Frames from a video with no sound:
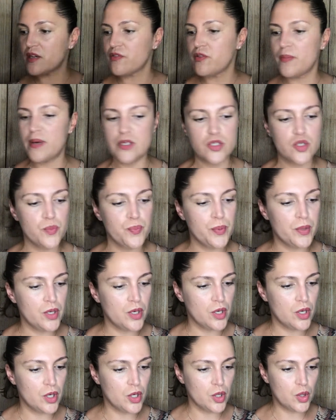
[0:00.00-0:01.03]
are from my
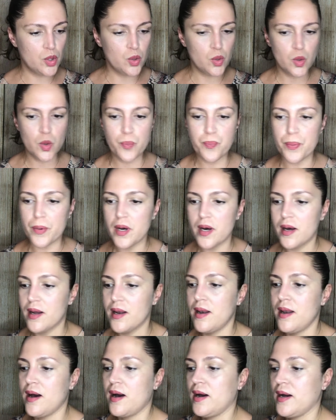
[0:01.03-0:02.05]
Super Goop
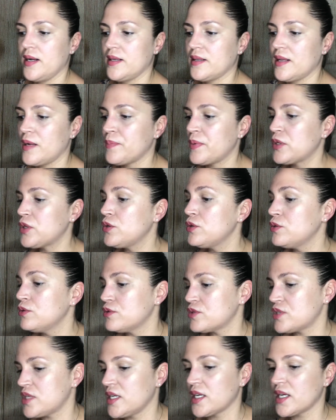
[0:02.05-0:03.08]
line that I've been
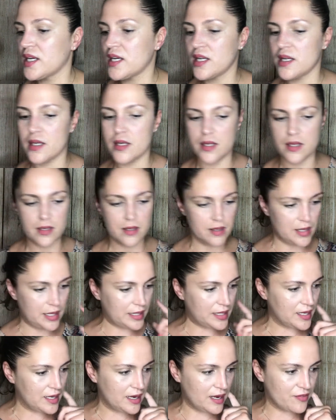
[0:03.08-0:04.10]
using and I
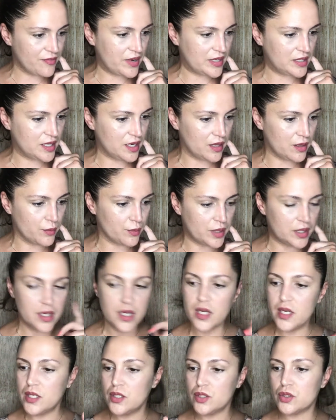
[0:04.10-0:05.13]
cannot find the other one.
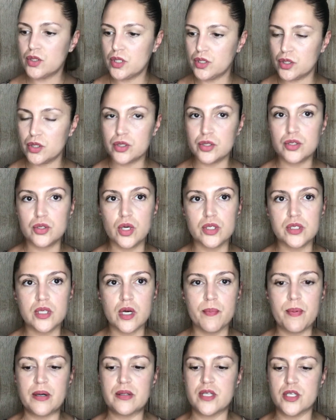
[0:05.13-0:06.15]
So let's just talk
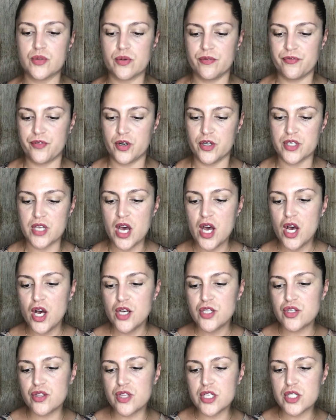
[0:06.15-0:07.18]
about this one first.
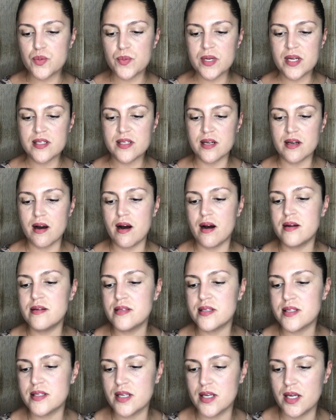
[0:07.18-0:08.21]
So this one is an
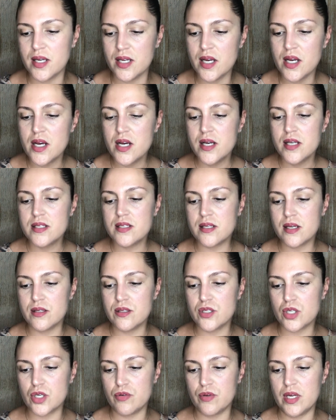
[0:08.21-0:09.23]
unseen
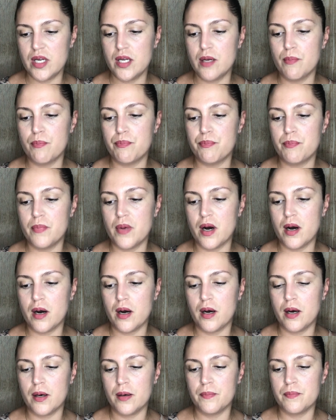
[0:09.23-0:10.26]
sunscreen
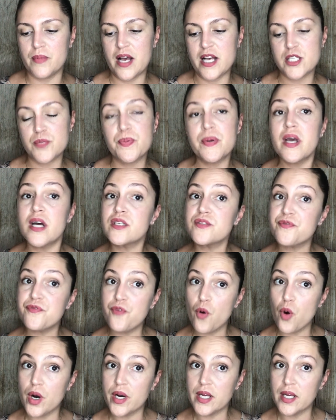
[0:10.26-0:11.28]
um, SPF
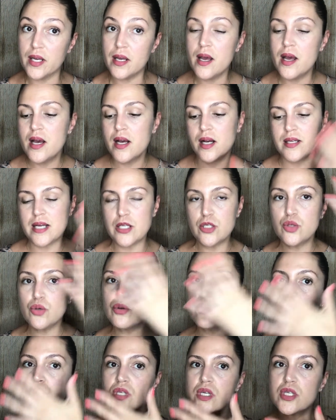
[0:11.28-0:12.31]
40 because I do
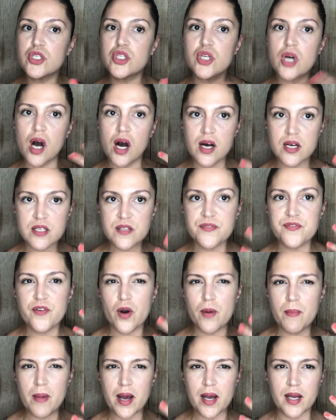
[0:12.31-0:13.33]
use it just
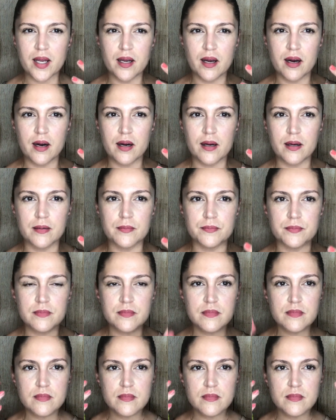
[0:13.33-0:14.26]
for my um,